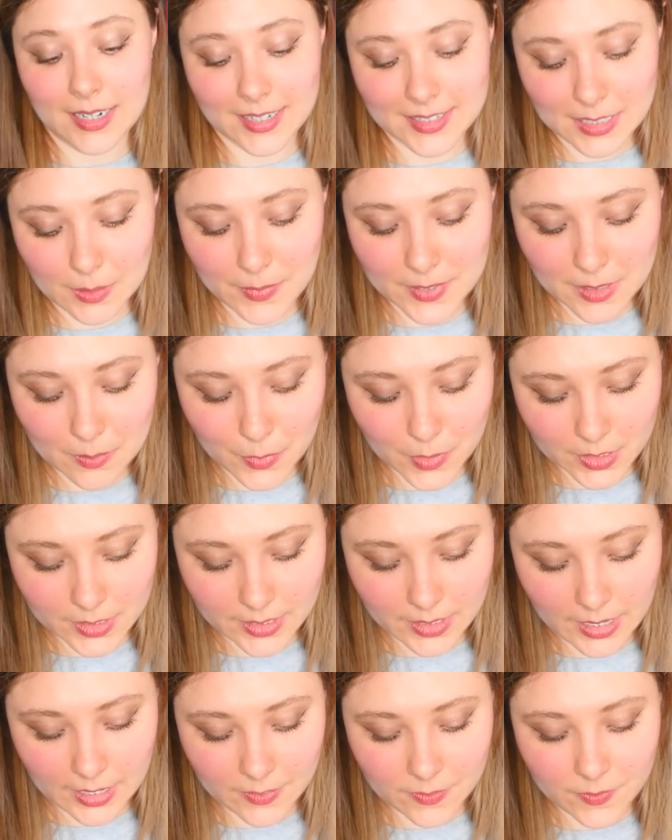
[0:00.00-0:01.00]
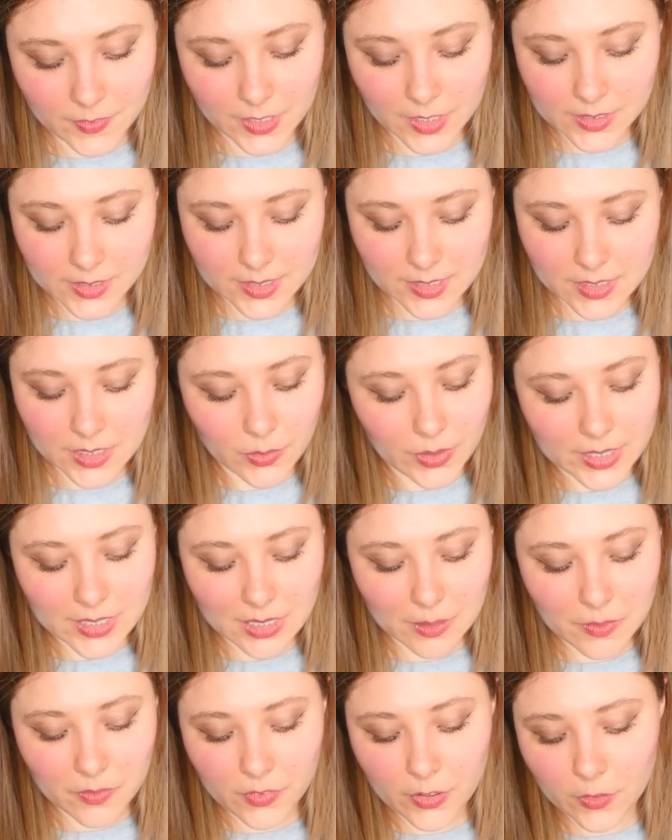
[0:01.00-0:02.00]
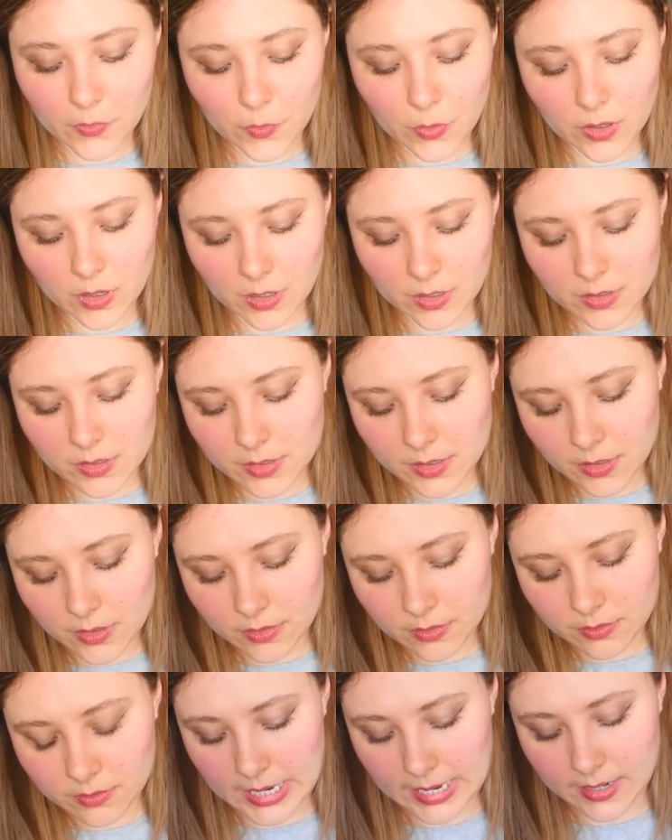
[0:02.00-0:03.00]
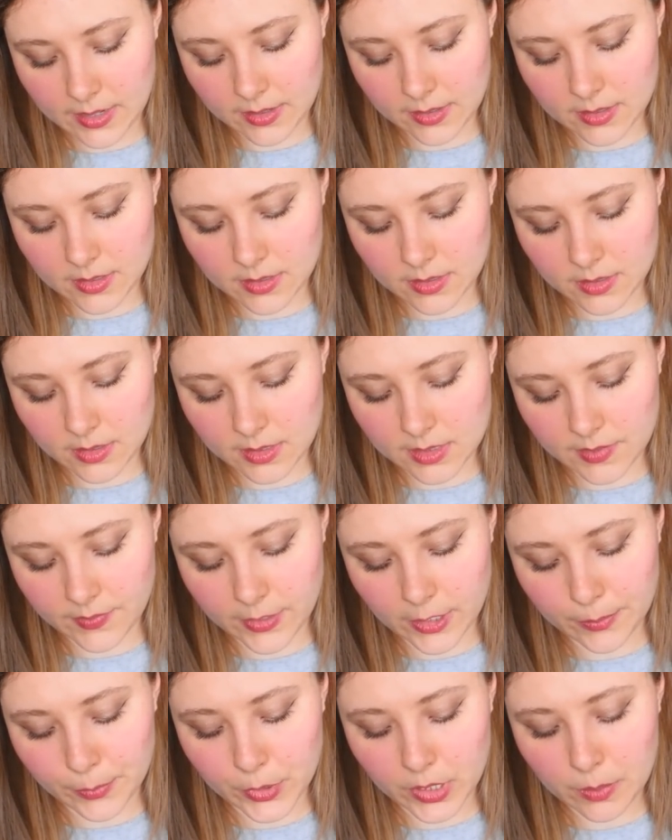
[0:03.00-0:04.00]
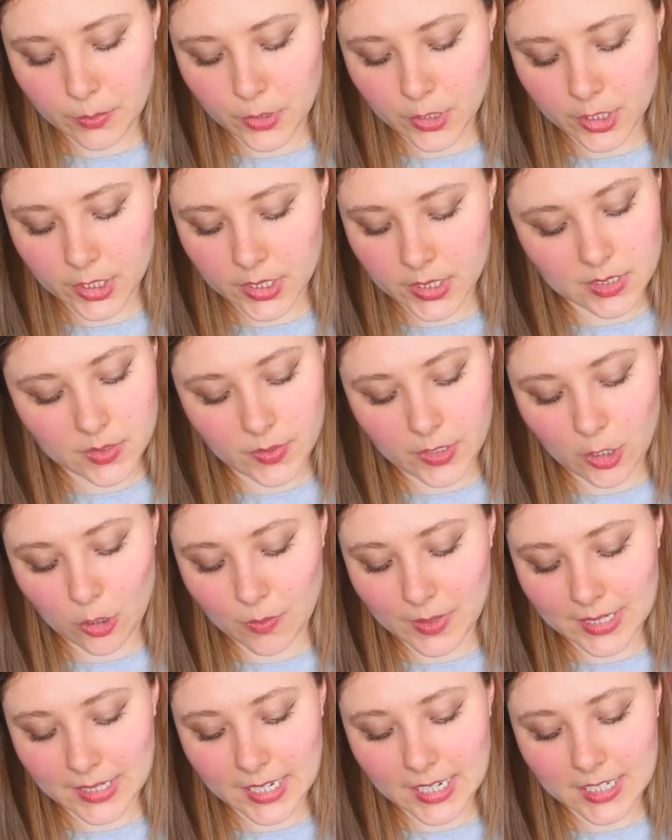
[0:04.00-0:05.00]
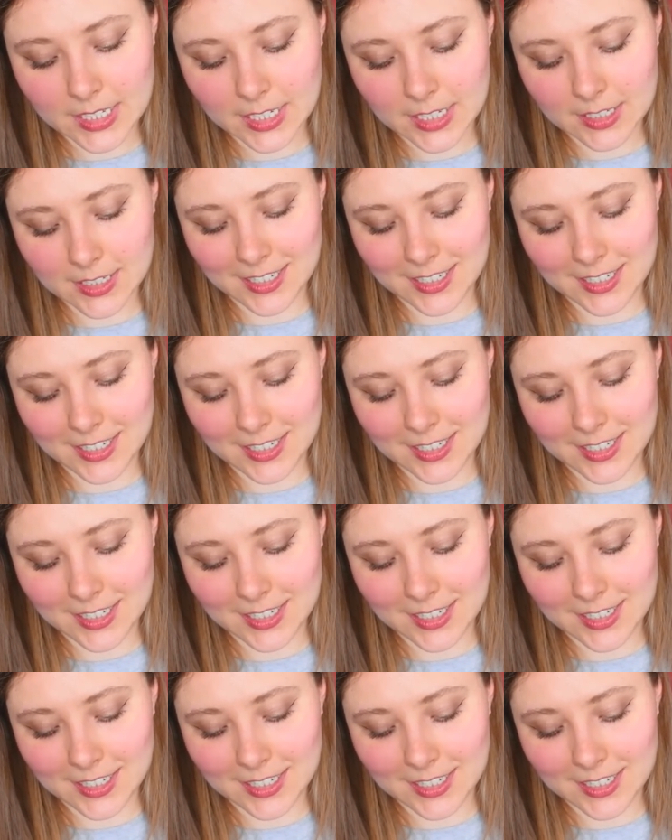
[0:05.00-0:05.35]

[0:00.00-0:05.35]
Next up is a book that I feel like this is the right time of year for also, and it's a very pretty book, so I hope I like it.